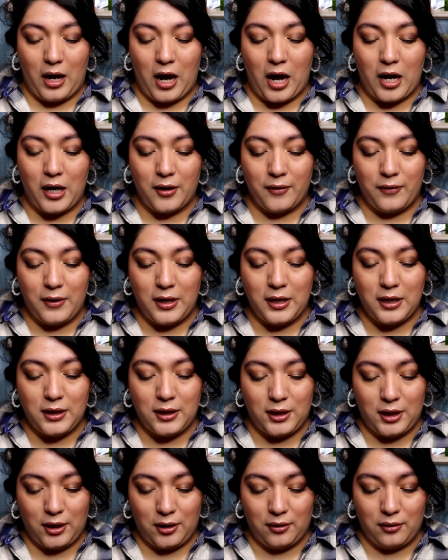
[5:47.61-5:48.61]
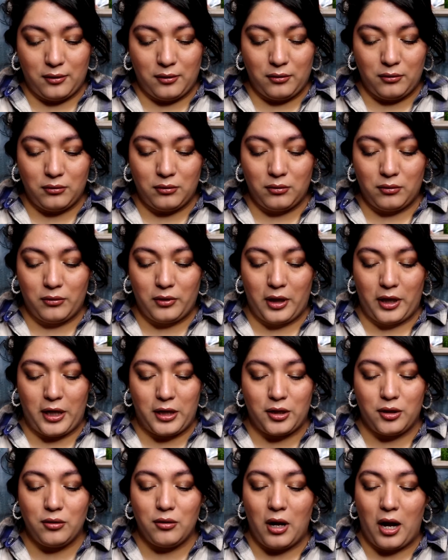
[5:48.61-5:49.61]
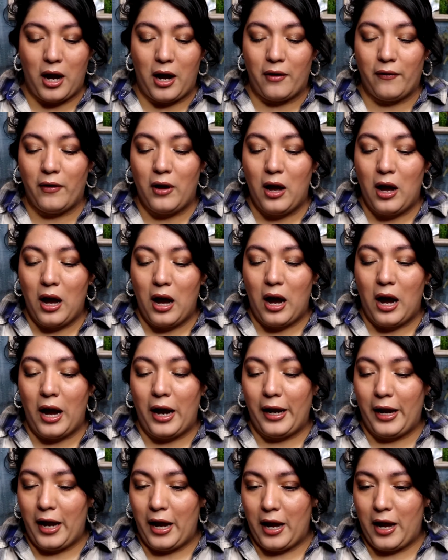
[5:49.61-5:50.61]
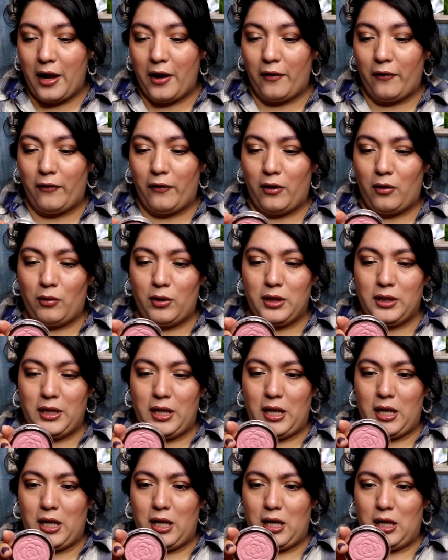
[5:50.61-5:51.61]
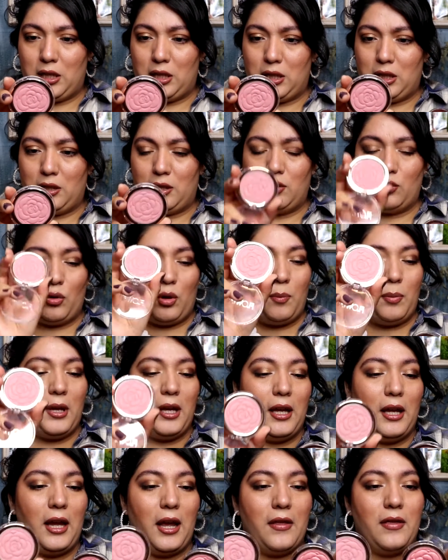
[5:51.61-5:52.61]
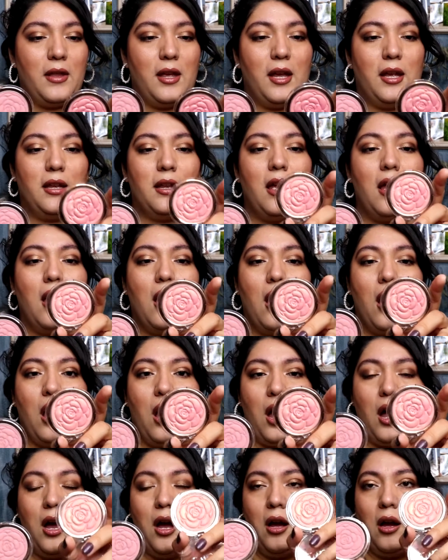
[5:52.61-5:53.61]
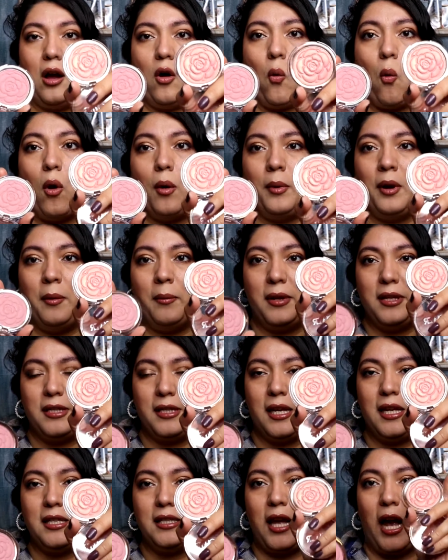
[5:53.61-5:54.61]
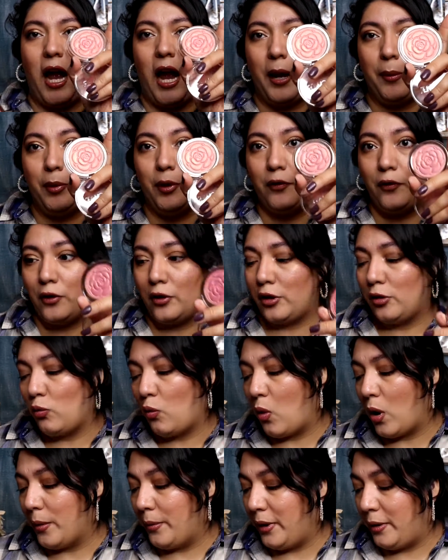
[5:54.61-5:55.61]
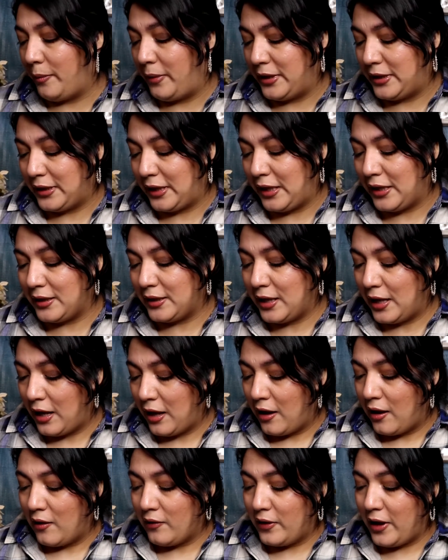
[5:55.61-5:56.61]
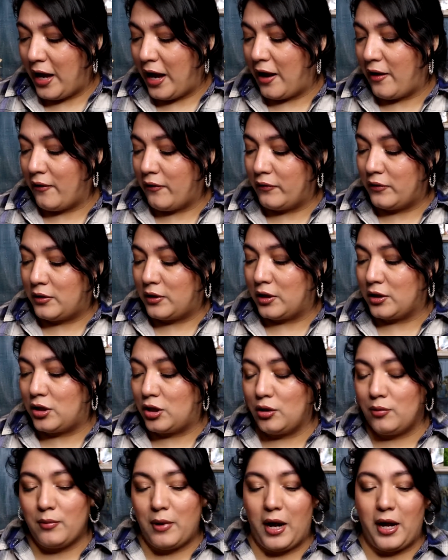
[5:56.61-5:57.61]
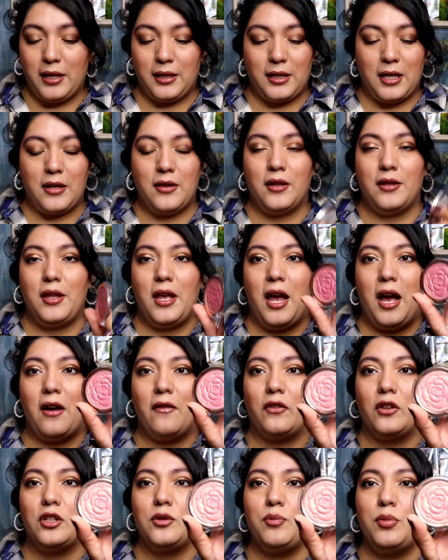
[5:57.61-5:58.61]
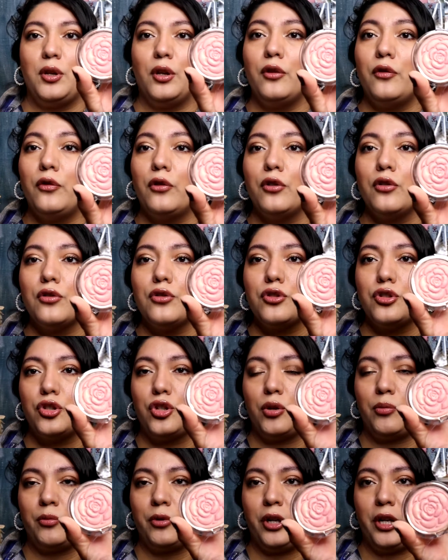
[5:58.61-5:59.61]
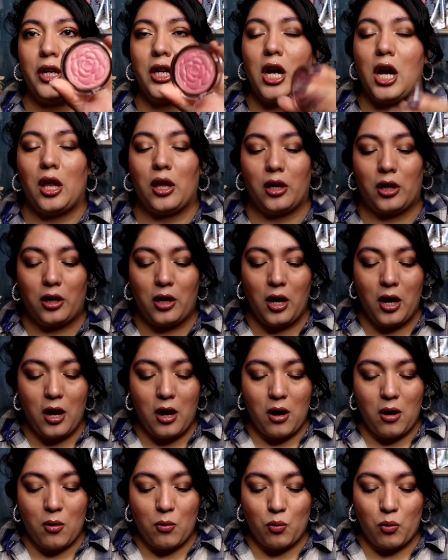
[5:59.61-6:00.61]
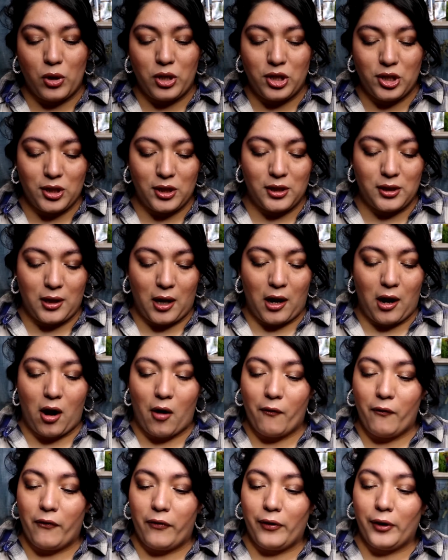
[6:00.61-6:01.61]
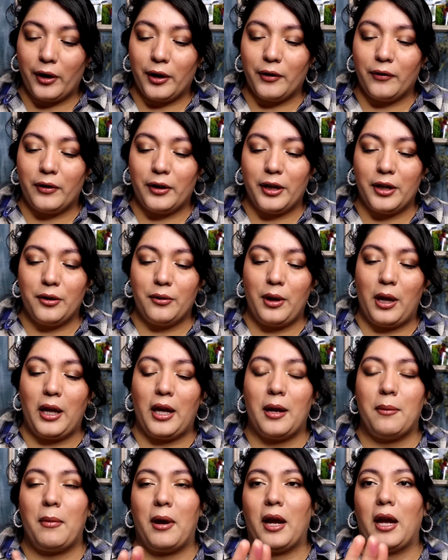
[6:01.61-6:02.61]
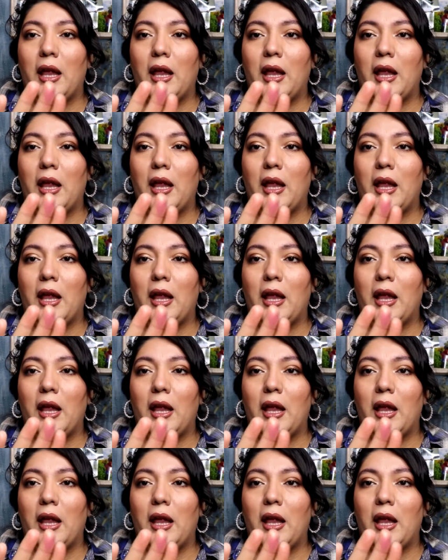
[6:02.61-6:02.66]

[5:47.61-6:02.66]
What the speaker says: out of these two that I do have, I have, what is it, Sweet Pea and then Warm Hibiscus. I prefer Warm Hibiscus. They have the two mattes, and then they have this beautiful shimmery color, which is very unique in my